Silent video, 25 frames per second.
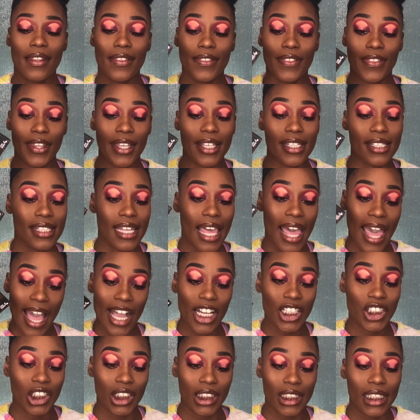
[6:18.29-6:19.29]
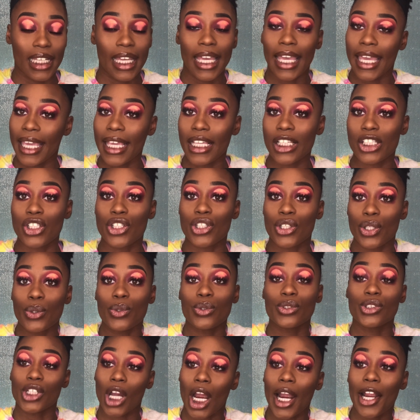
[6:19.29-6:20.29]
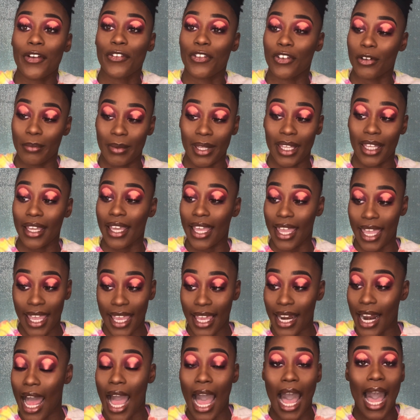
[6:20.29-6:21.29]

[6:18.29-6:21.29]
this actually is too dark for me and